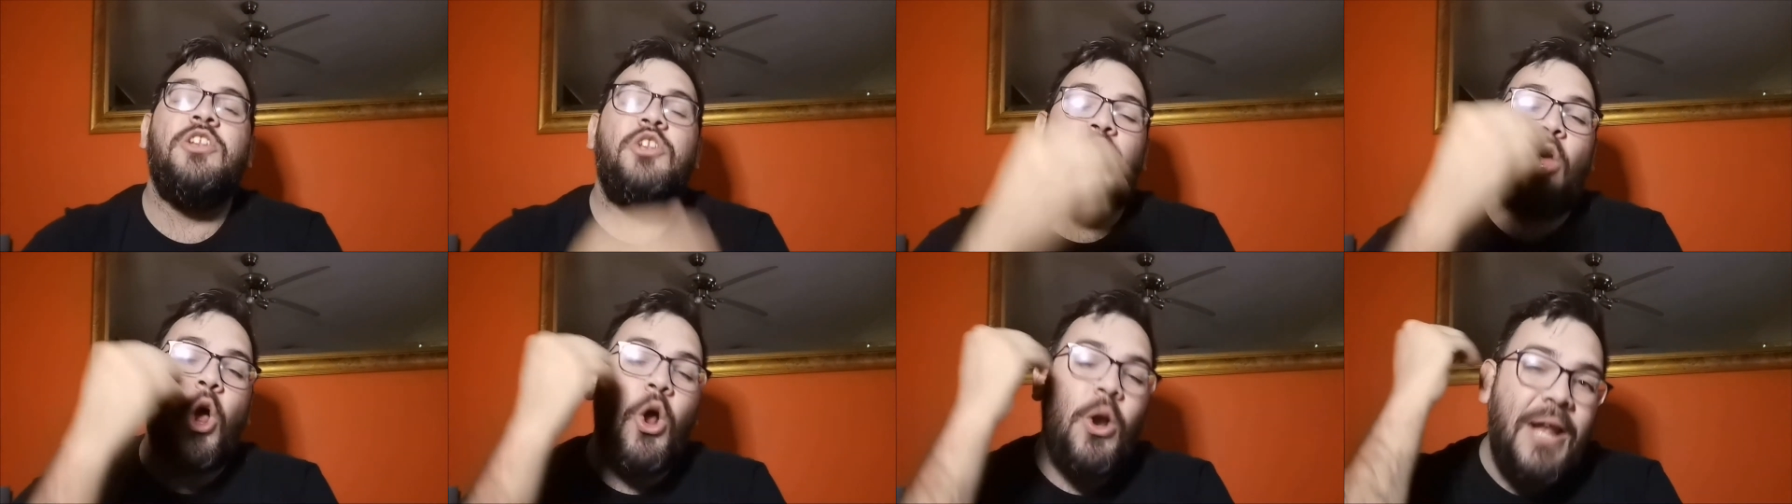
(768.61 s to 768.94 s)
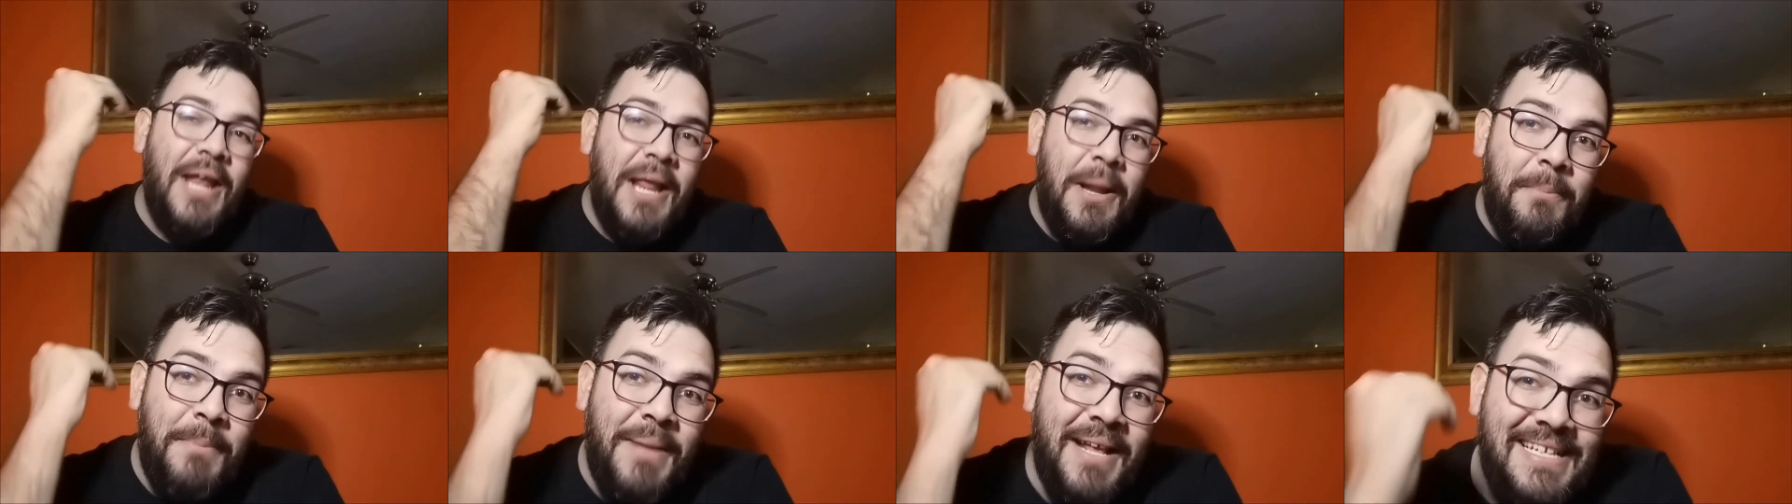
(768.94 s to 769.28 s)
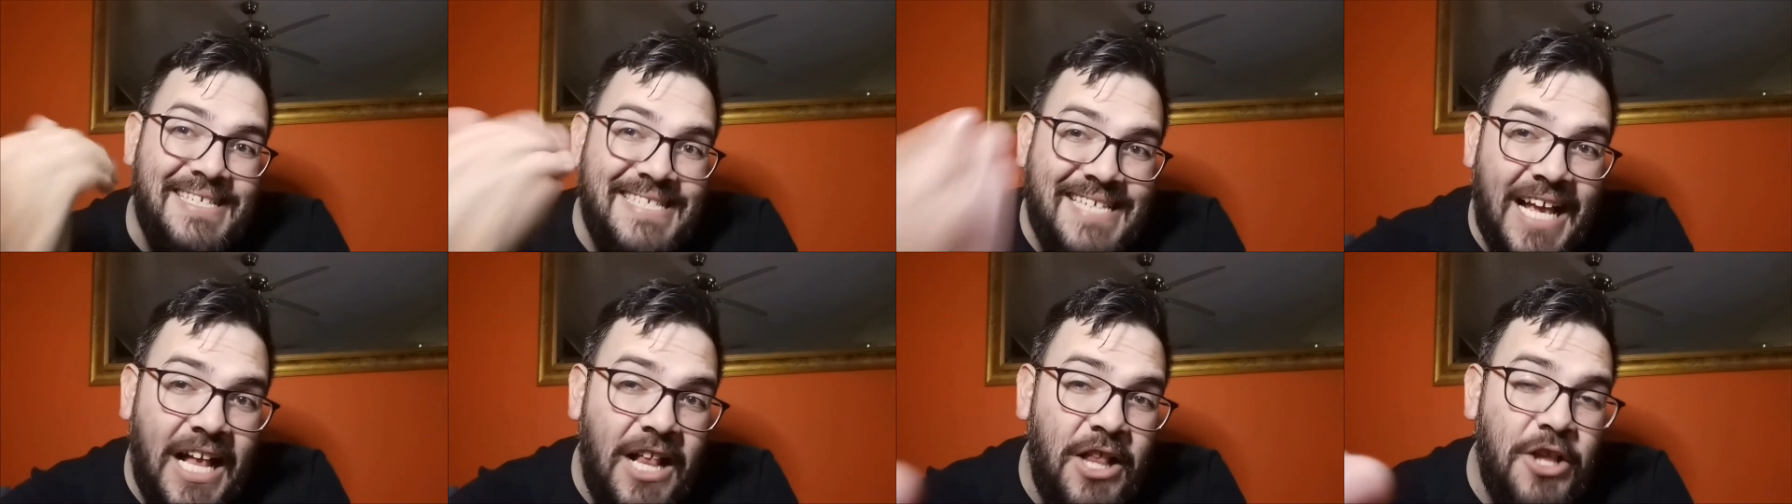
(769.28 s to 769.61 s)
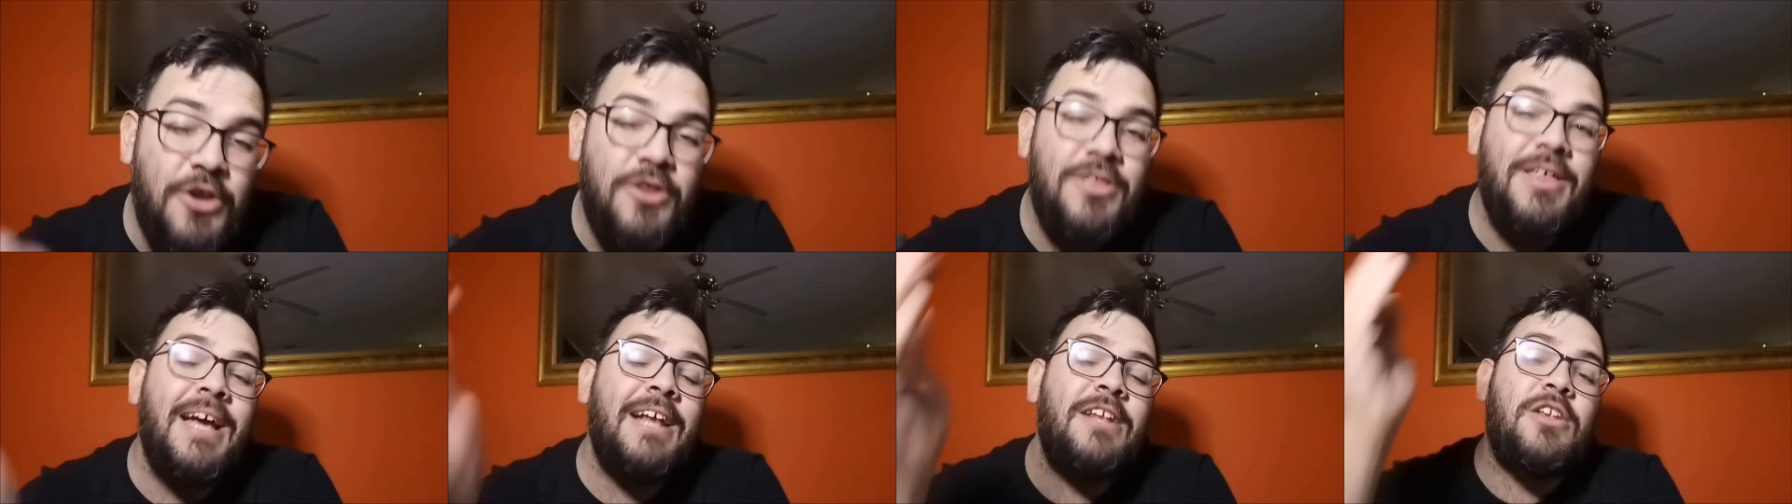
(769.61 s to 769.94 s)
And don't let me
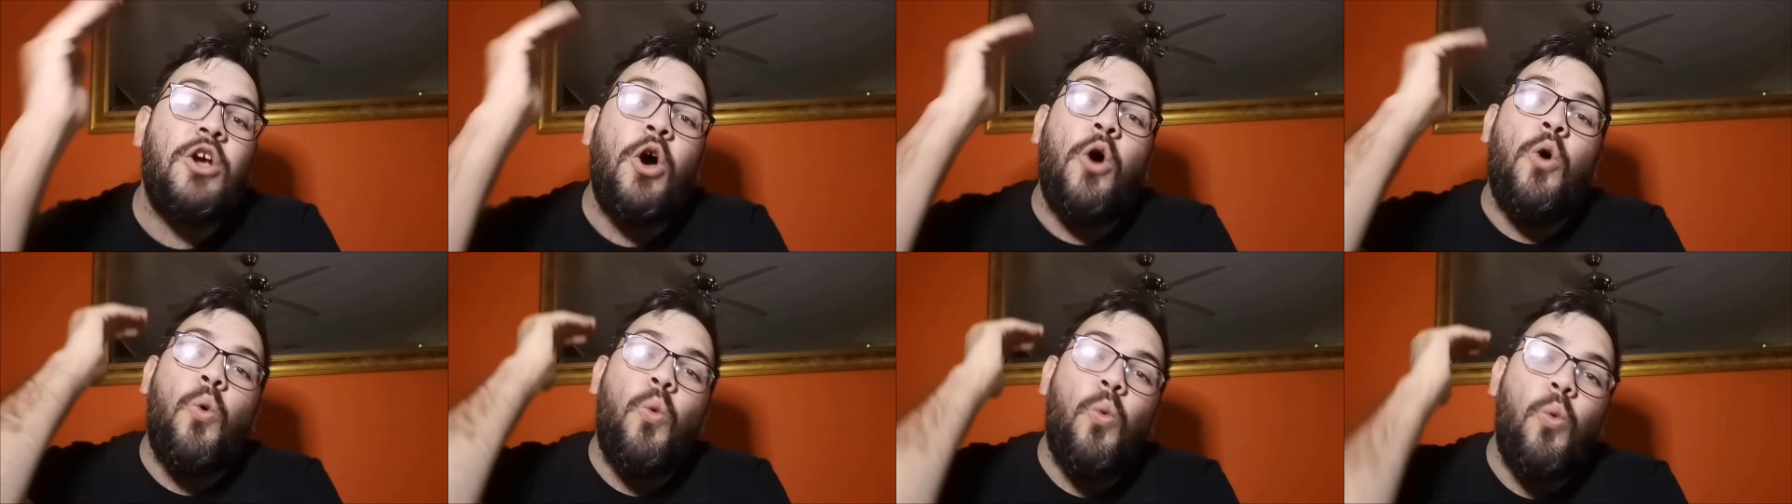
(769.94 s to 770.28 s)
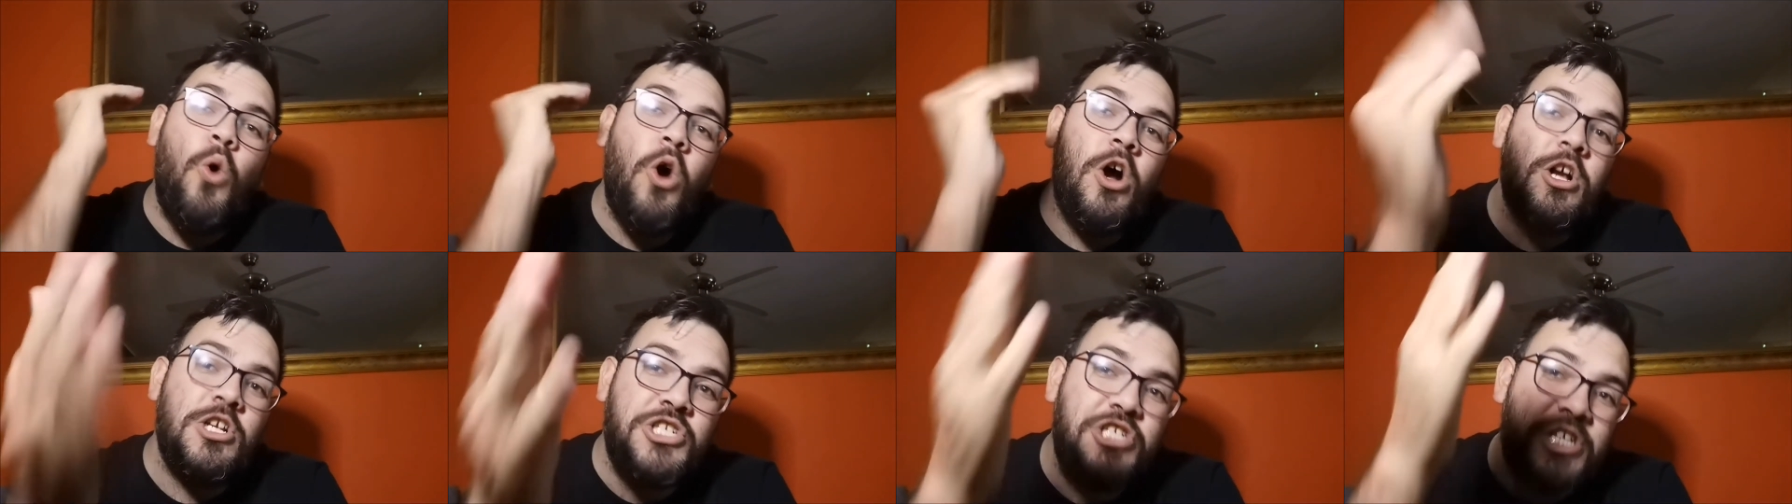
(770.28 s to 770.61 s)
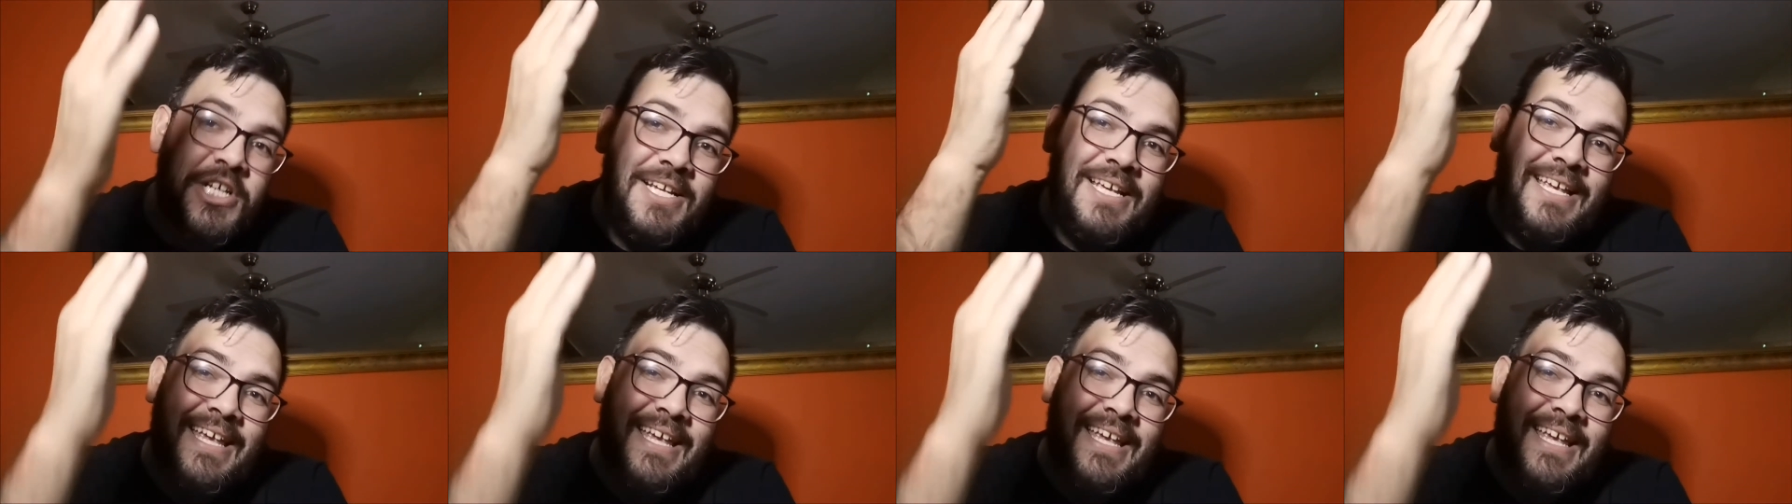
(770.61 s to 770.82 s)
tell you that. Go watch